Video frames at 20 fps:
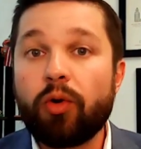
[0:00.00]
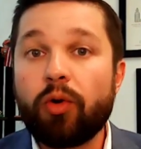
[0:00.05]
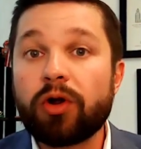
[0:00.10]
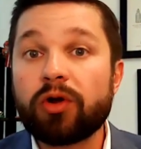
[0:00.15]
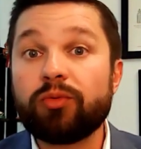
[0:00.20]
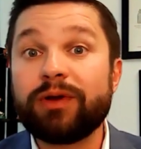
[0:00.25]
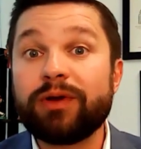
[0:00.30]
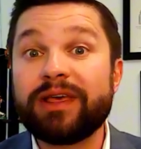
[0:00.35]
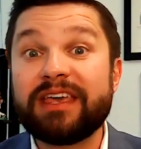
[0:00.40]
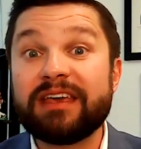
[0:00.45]

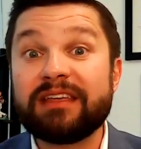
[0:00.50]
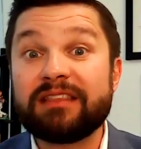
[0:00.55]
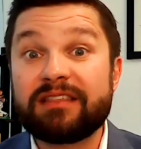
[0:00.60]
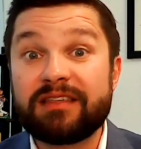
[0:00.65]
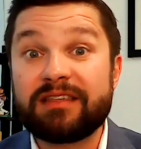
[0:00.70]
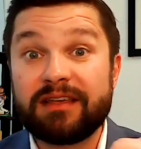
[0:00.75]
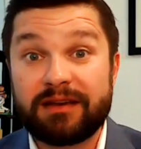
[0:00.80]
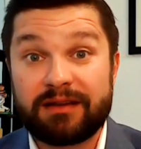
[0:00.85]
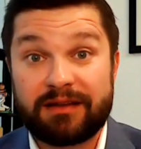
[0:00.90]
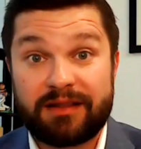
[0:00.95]
or we can
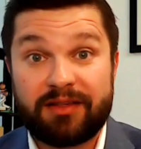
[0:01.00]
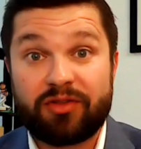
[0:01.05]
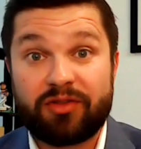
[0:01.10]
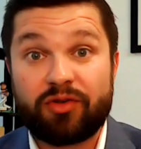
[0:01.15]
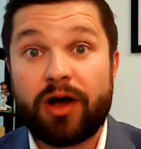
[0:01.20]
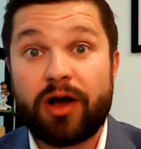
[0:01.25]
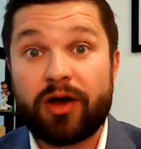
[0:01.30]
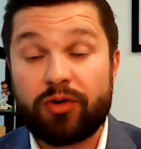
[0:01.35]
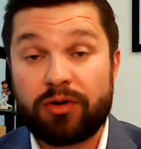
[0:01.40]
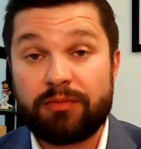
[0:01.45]
send it to
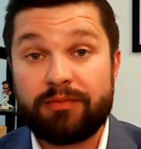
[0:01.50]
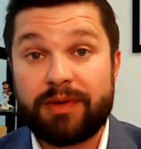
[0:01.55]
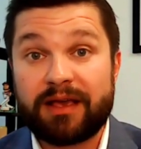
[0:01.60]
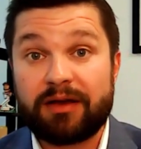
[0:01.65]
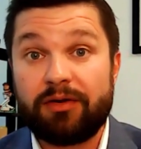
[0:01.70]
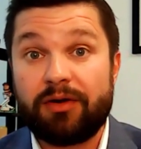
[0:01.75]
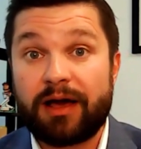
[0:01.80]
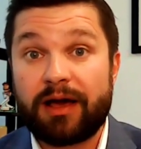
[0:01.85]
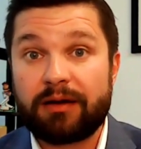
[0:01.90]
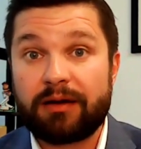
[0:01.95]
slaughter and
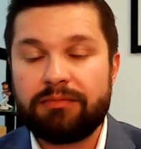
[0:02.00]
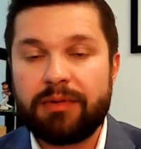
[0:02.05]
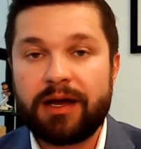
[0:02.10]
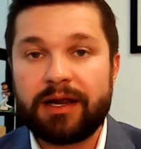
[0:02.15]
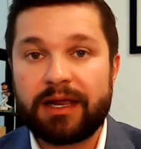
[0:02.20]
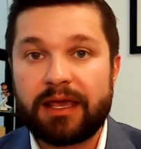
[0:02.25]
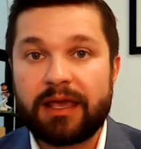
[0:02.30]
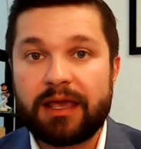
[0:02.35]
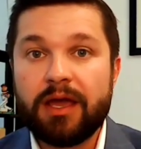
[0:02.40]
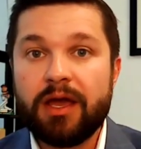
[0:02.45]
make a lot of
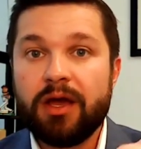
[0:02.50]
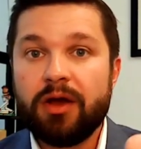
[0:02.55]
money.